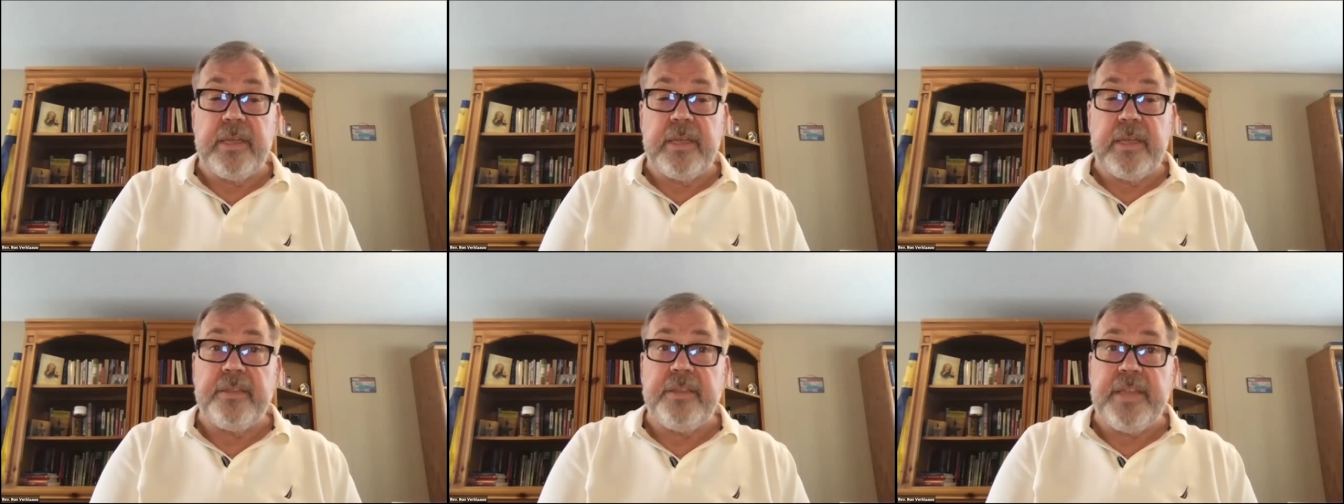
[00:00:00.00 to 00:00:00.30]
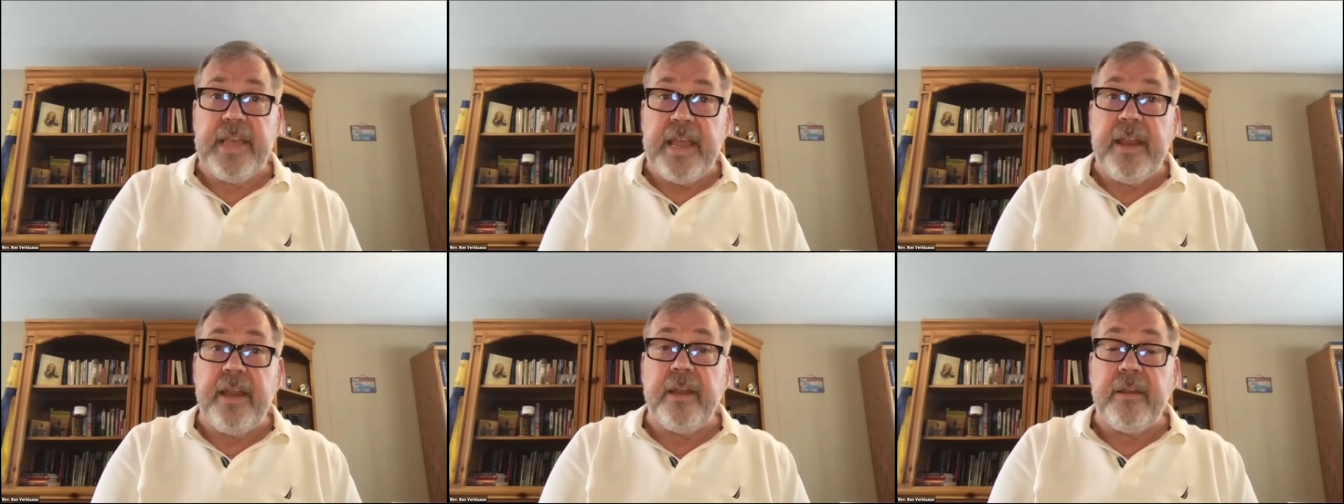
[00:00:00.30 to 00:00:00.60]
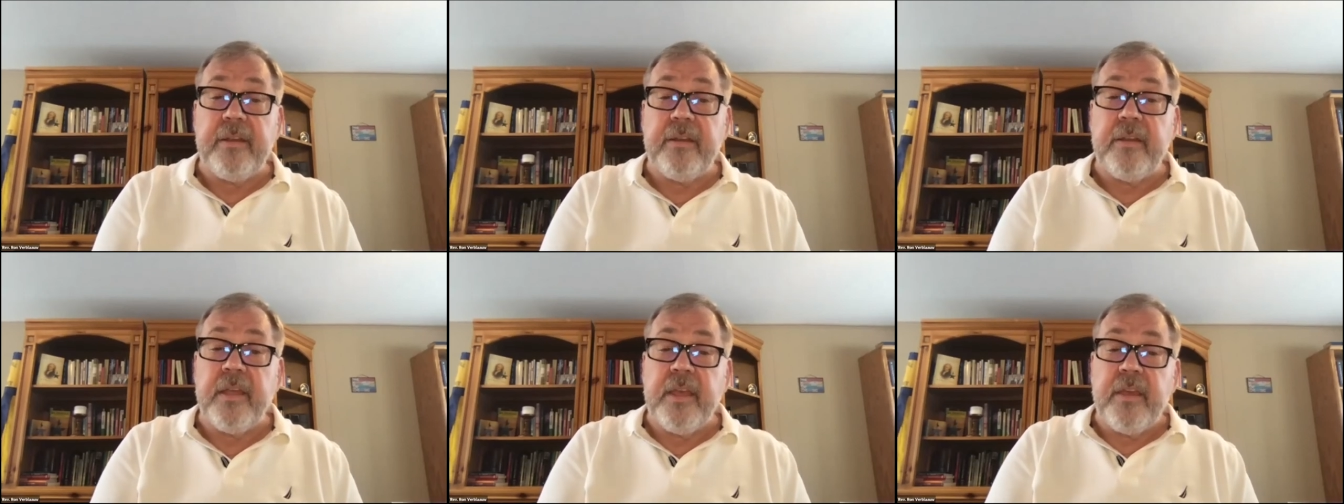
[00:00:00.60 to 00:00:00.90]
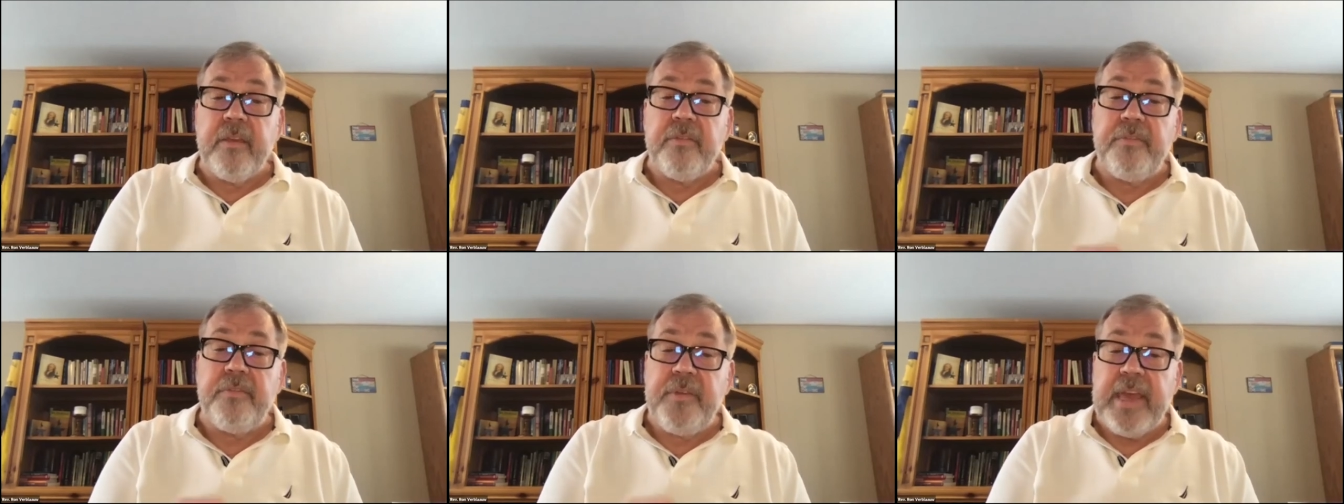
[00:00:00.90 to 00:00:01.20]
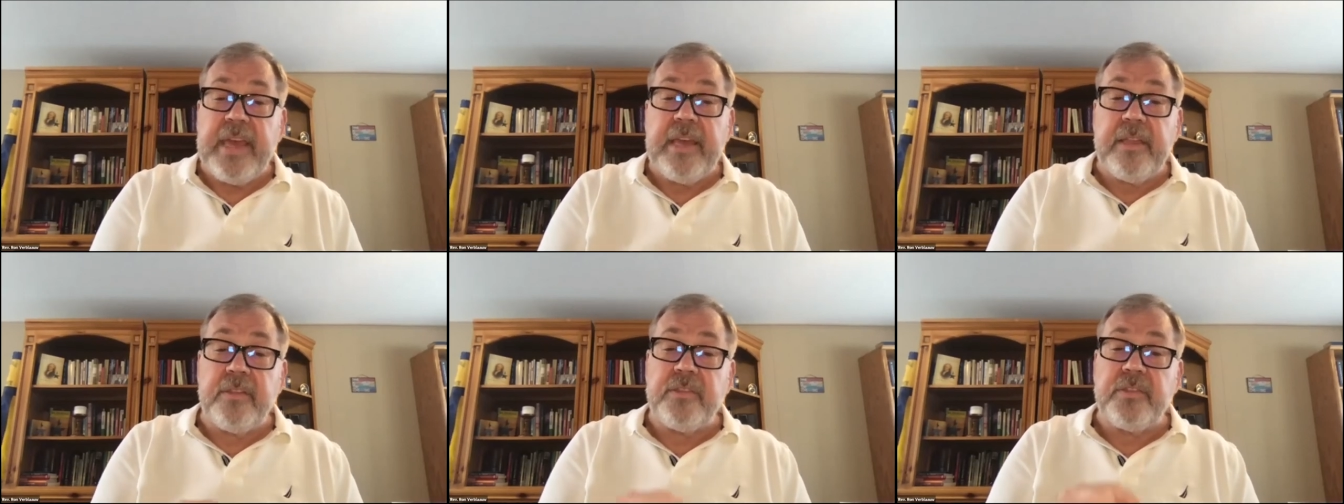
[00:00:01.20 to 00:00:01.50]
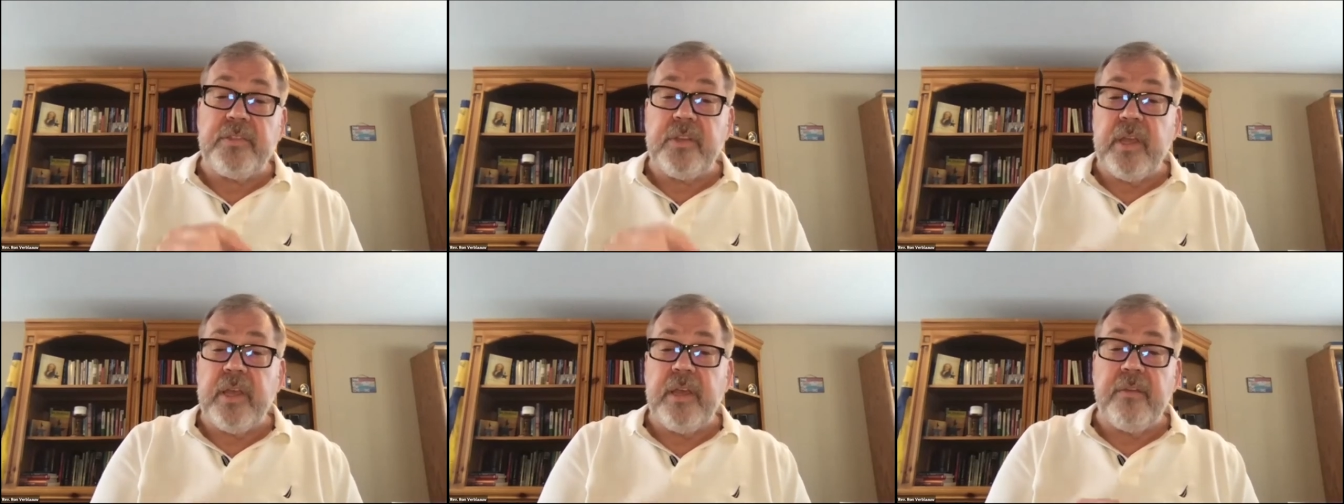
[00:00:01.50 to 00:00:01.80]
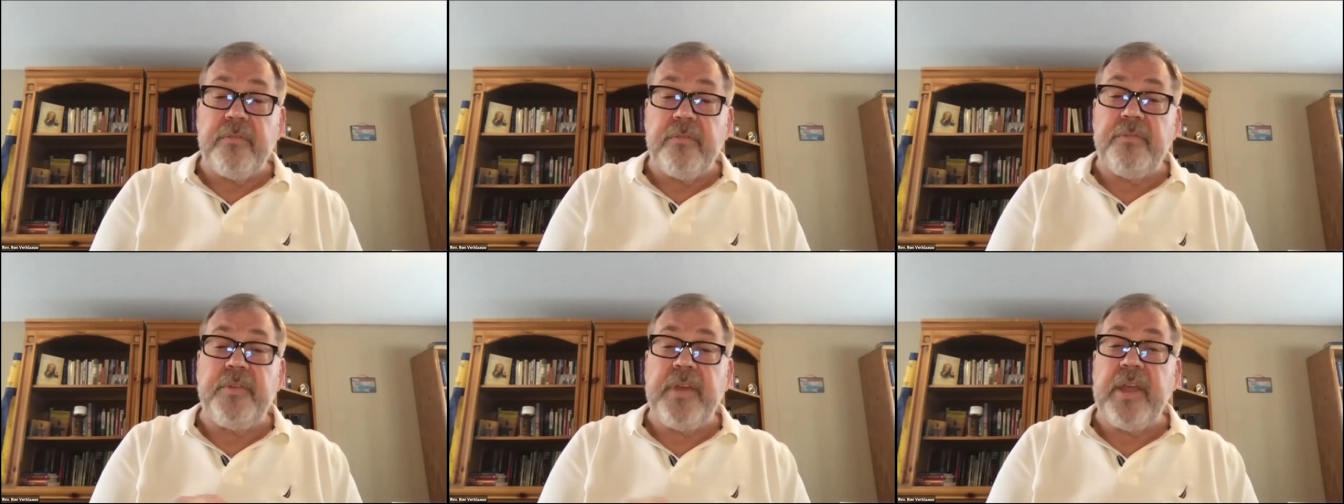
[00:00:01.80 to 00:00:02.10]
Then faith's
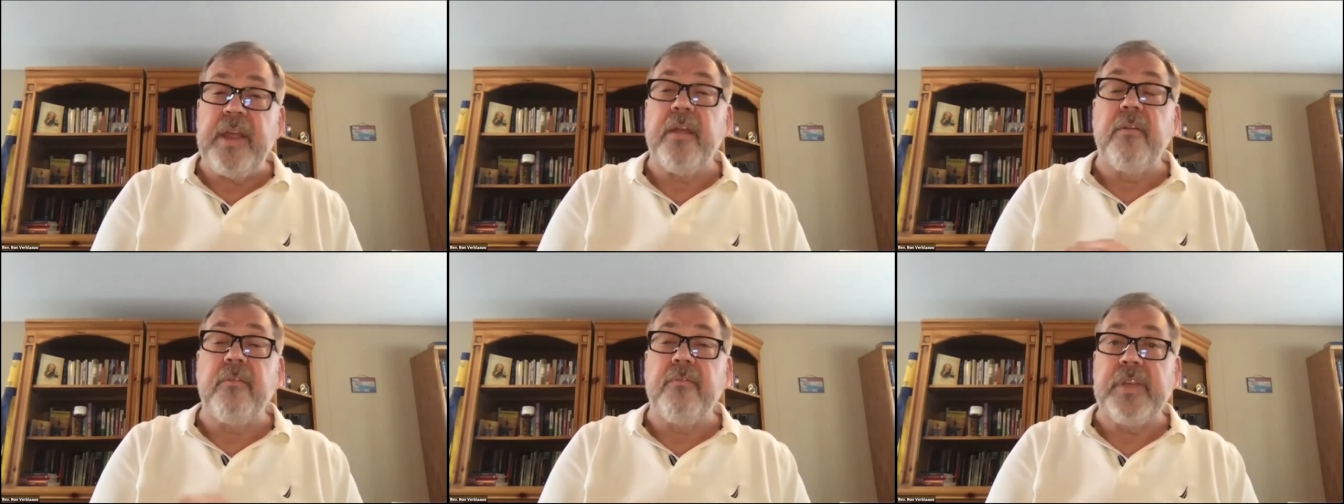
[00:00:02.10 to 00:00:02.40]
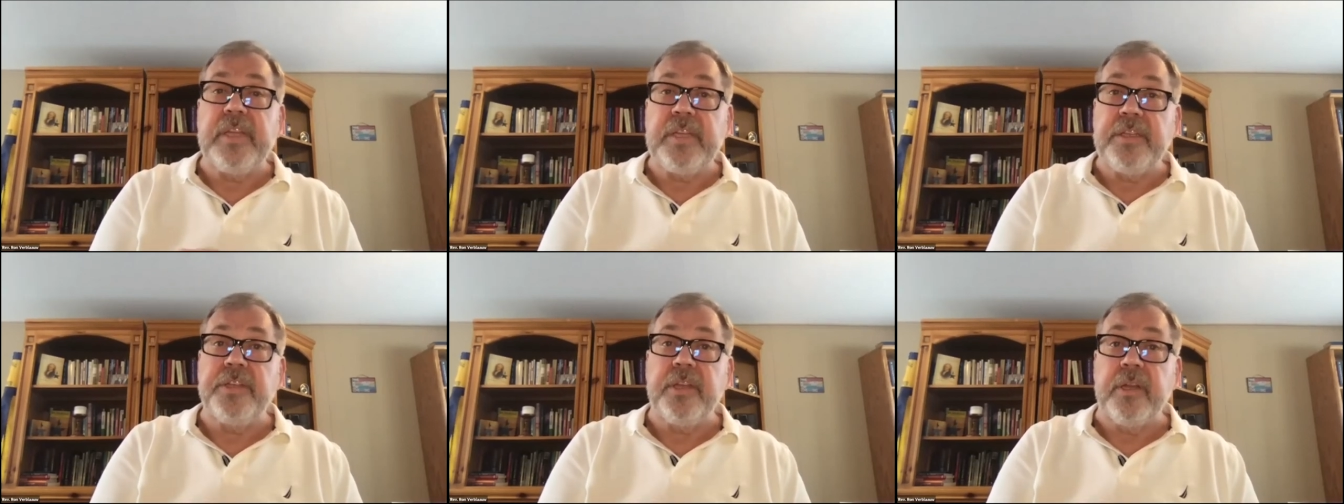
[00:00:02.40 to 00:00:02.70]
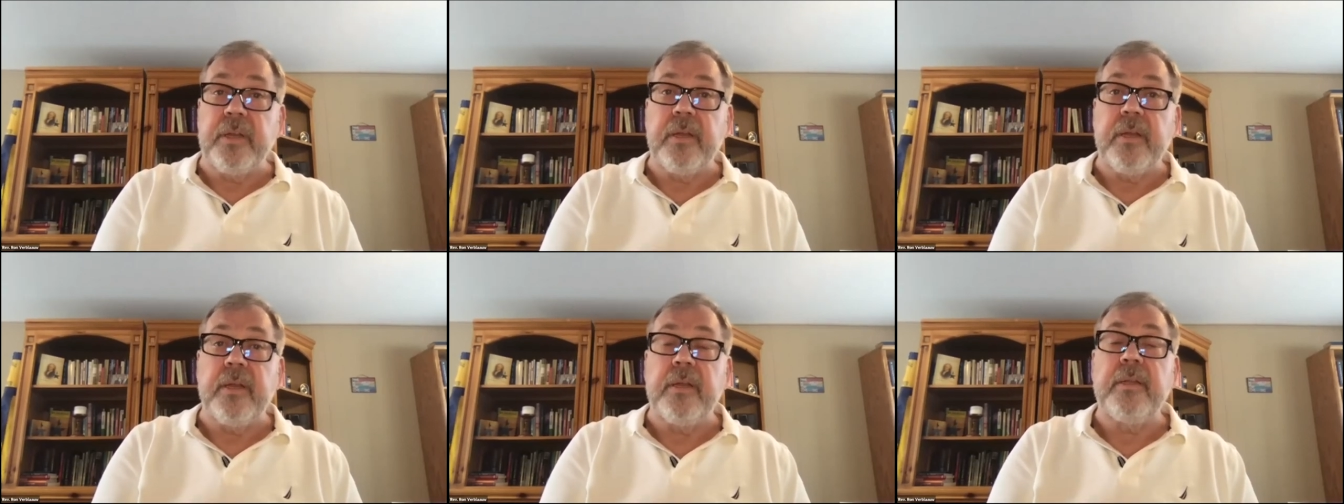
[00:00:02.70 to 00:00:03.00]
fair vision